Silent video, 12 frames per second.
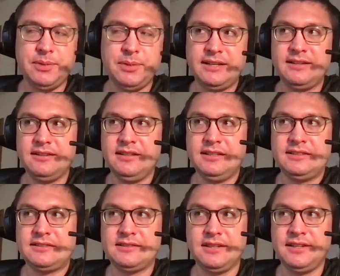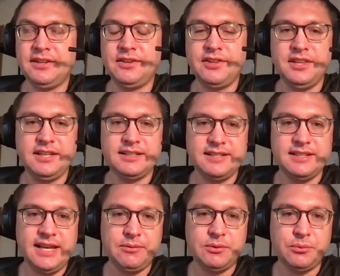But it's another thing
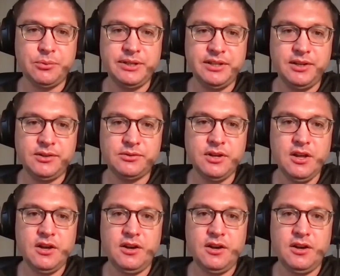today when we know